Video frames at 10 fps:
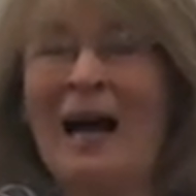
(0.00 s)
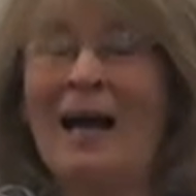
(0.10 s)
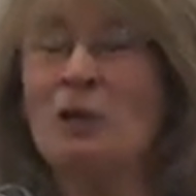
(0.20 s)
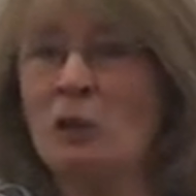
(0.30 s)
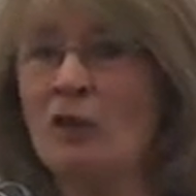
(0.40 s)
I
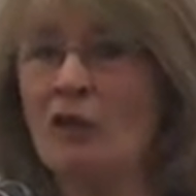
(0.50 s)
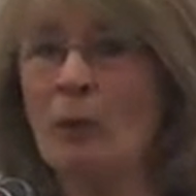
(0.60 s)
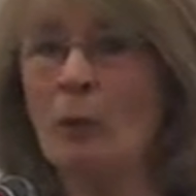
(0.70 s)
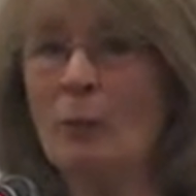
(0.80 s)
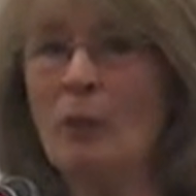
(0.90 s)
could
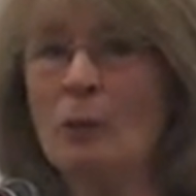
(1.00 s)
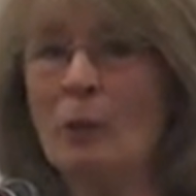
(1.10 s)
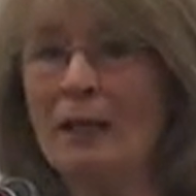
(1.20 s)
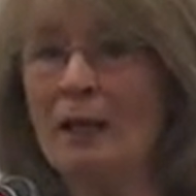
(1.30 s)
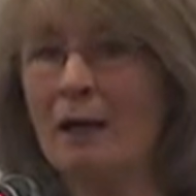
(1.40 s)
say, when will
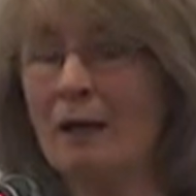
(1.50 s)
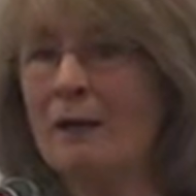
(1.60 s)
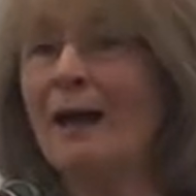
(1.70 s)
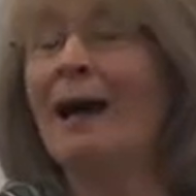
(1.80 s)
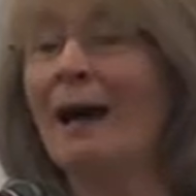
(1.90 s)
we
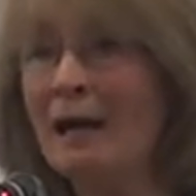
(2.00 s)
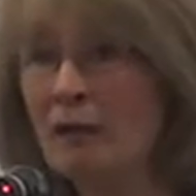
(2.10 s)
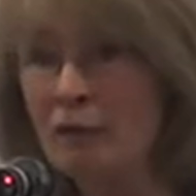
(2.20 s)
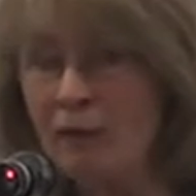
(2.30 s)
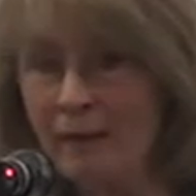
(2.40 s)
learn?
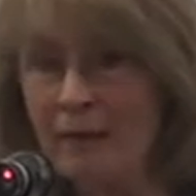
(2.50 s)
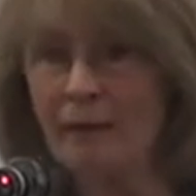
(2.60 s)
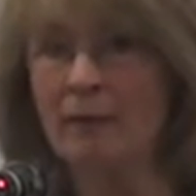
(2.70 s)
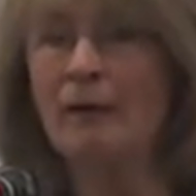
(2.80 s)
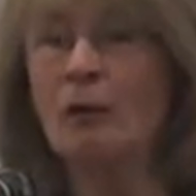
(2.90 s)
I
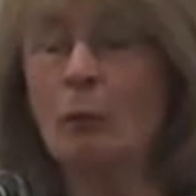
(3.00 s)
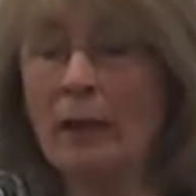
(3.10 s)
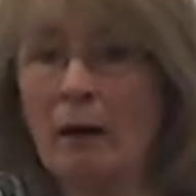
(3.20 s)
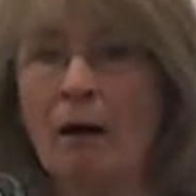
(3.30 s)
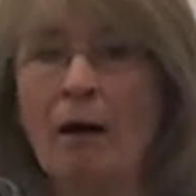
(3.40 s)
think
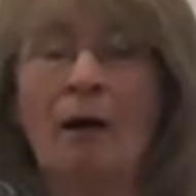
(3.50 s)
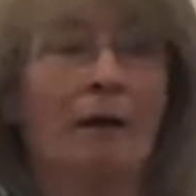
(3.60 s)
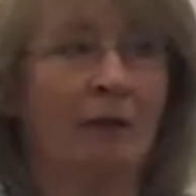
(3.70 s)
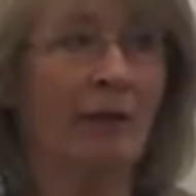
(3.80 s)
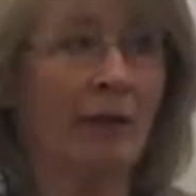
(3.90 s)
we
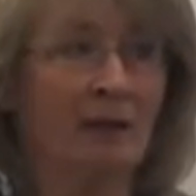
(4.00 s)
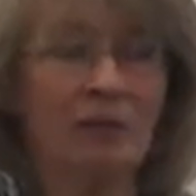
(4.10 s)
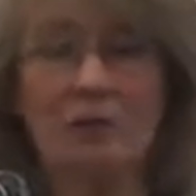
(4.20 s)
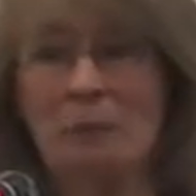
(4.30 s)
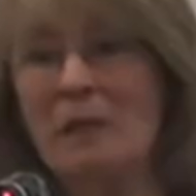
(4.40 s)
are, and thanks
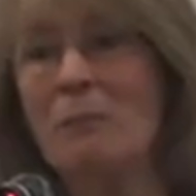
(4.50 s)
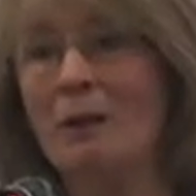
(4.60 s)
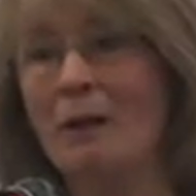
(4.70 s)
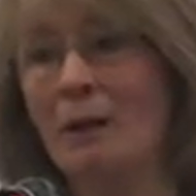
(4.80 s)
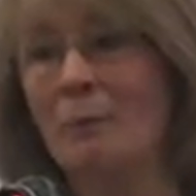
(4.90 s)
to
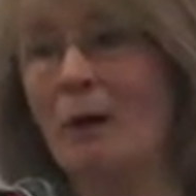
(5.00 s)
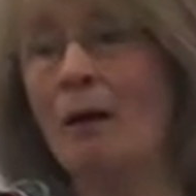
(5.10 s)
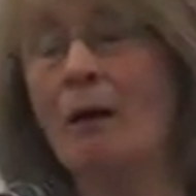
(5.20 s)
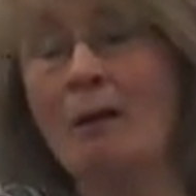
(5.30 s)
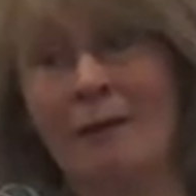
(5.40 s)
people like
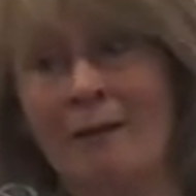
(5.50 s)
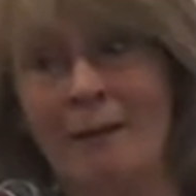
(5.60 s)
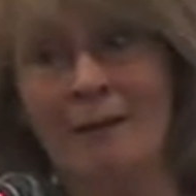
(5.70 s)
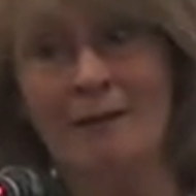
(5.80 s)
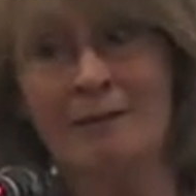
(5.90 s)
Mark,
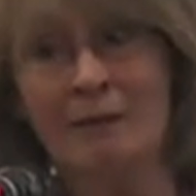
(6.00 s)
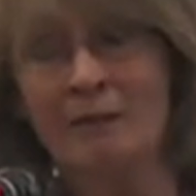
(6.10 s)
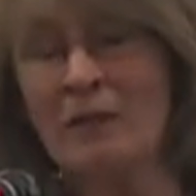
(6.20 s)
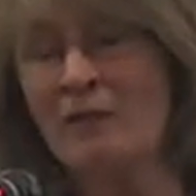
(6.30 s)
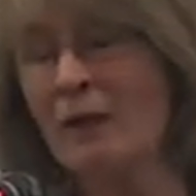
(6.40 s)

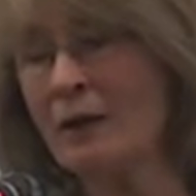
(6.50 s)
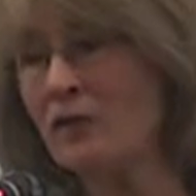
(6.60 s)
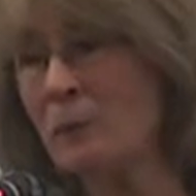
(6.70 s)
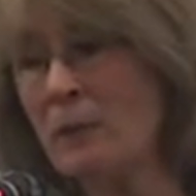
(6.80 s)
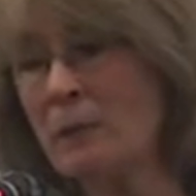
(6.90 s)
definitely thanks
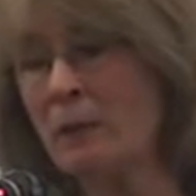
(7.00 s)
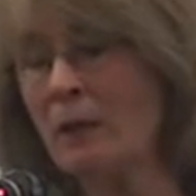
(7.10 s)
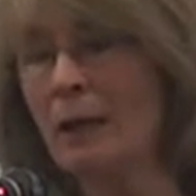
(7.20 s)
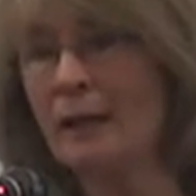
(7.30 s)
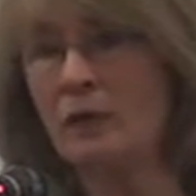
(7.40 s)
to people
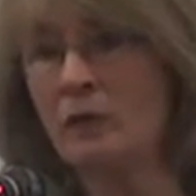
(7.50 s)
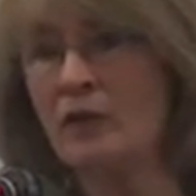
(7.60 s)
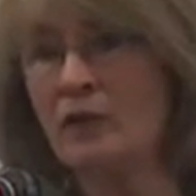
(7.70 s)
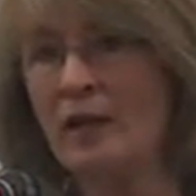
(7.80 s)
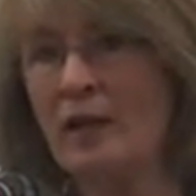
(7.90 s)
like
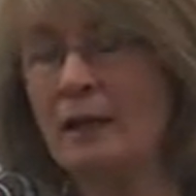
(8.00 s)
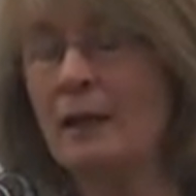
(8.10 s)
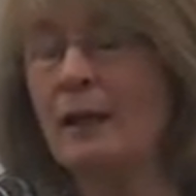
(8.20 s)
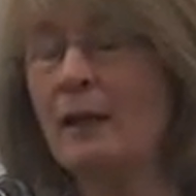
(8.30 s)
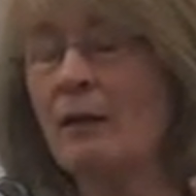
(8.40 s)

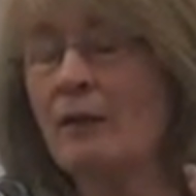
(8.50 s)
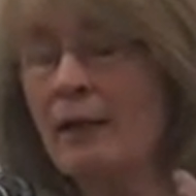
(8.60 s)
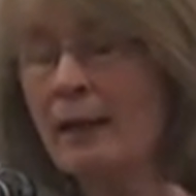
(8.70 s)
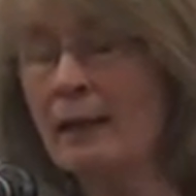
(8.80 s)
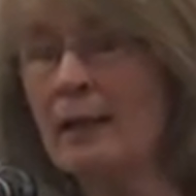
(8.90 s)
Huseyin,
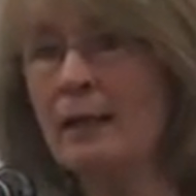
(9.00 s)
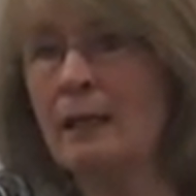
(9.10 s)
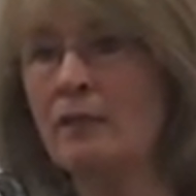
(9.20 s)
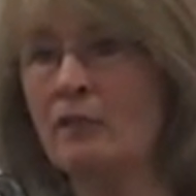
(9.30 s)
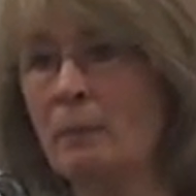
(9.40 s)
there
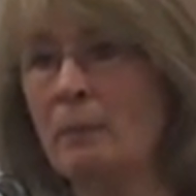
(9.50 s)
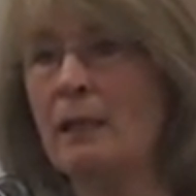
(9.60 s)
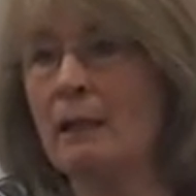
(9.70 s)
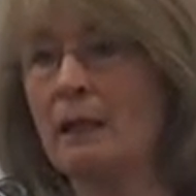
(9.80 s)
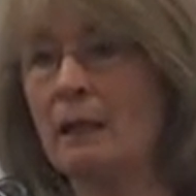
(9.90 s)
is the
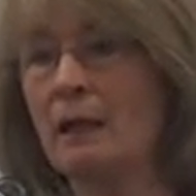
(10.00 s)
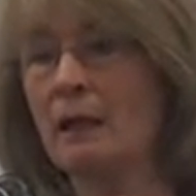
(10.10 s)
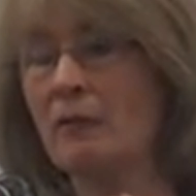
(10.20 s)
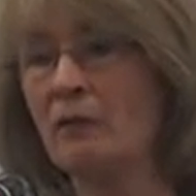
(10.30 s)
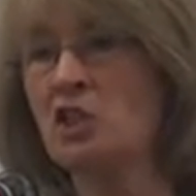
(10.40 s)

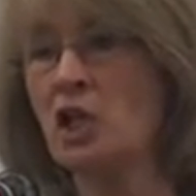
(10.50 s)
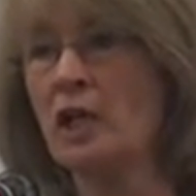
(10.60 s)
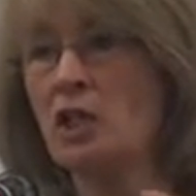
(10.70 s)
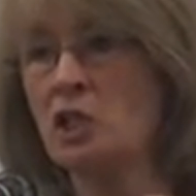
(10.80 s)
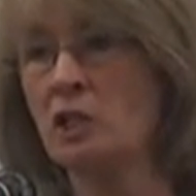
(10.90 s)
beginning of a
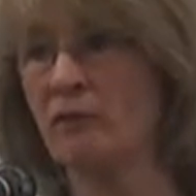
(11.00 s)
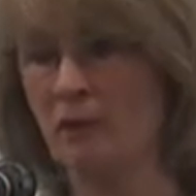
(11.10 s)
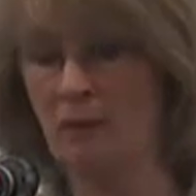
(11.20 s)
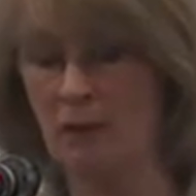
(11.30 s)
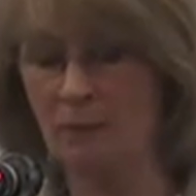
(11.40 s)
change of
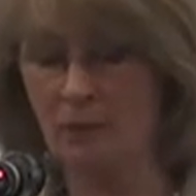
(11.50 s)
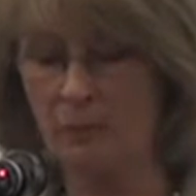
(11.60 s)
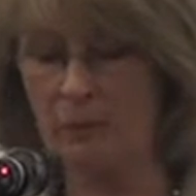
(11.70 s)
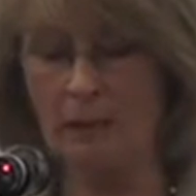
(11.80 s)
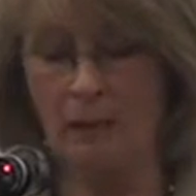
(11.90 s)
climate.
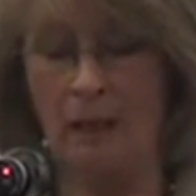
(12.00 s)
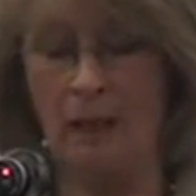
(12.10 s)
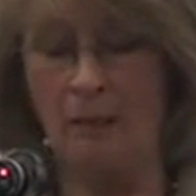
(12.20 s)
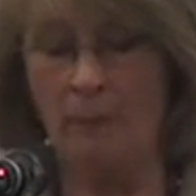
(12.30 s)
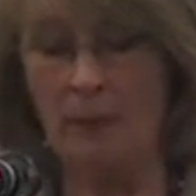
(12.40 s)

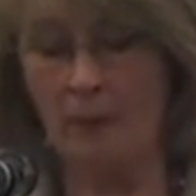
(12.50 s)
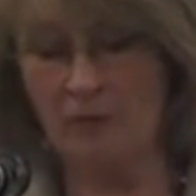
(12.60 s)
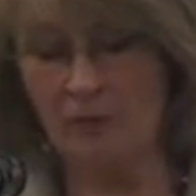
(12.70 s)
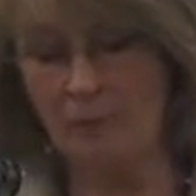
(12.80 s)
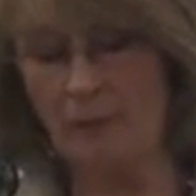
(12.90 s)

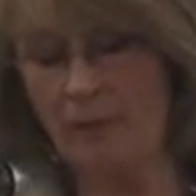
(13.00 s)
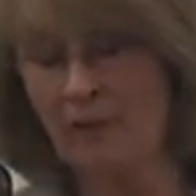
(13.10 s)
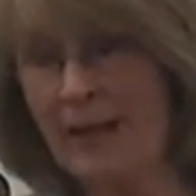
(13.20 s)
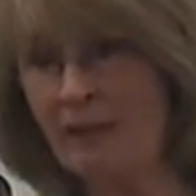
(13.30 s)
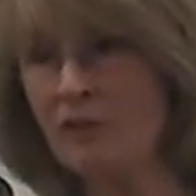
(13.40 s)
But
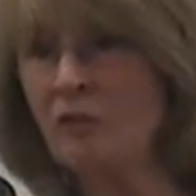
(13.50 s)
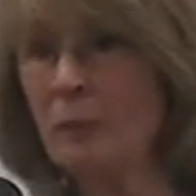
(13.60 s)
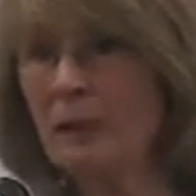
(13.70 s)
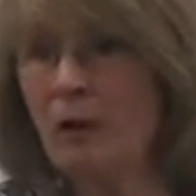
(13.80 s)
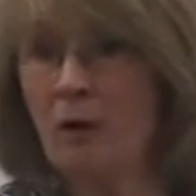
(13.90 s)
that is
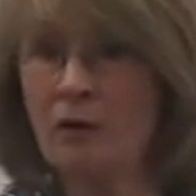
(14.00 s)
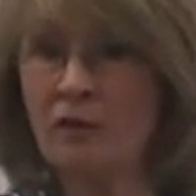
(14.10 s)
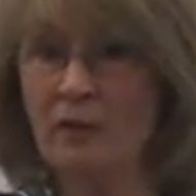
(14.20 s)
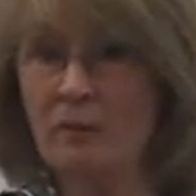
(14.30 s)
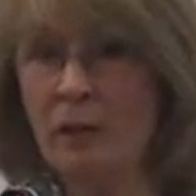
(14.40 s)

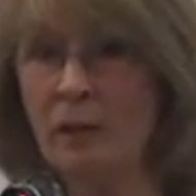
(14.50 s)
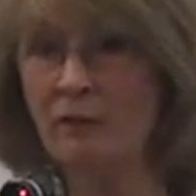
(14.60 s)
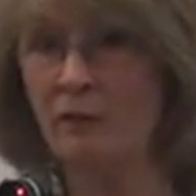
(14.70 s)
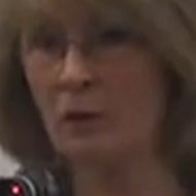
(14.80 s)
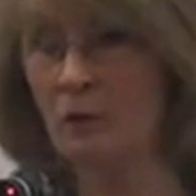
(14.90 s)
because, in my
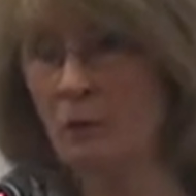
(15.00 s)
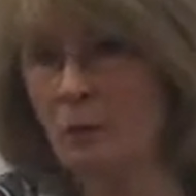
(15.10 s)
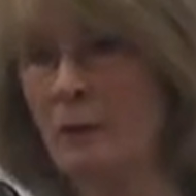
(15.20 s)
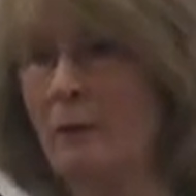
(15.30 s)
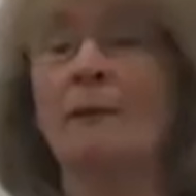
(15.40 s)

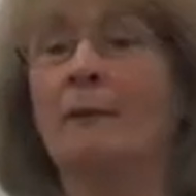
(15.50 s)
view,